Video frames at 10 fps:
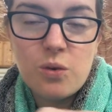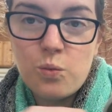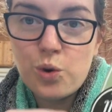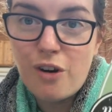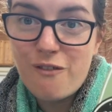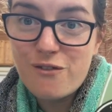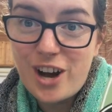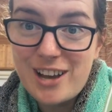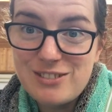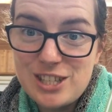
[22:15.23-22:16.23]

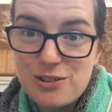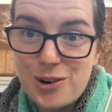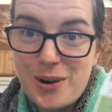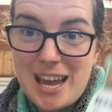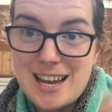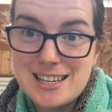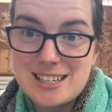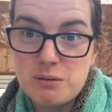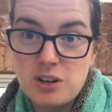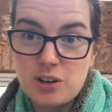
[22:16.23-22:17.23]

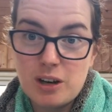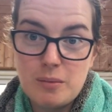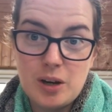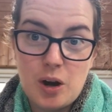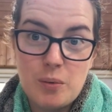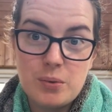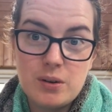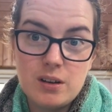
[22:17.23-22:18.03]
1508 when you're coming up